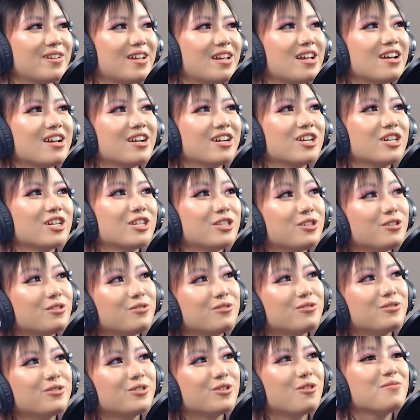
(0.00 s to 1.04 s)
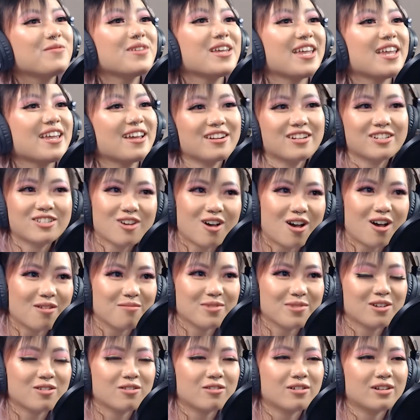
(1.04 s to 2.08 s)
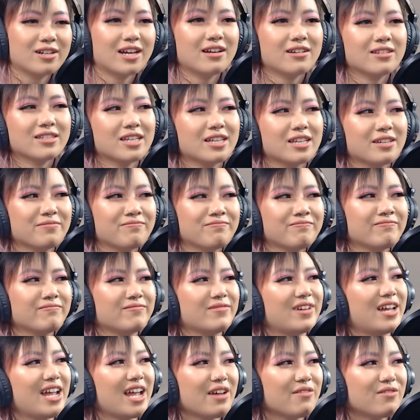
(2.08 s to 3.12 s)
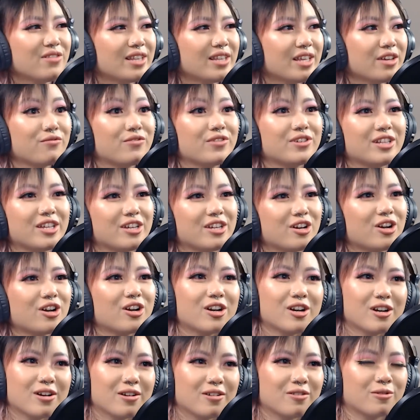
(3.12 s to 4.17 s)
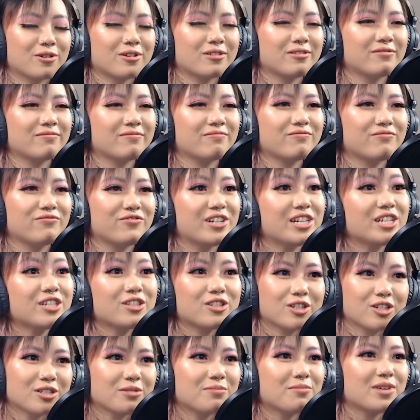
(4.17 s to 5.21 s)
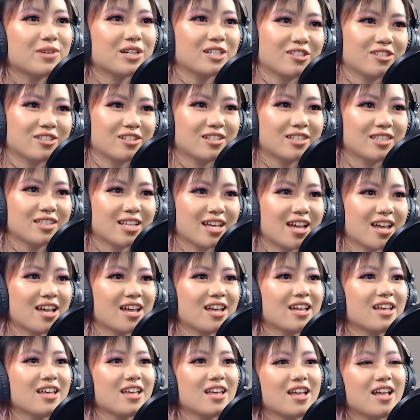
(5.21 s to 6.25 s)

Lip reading: because you told me anatomical, and I was like, I haven't really heard it or researched much on that.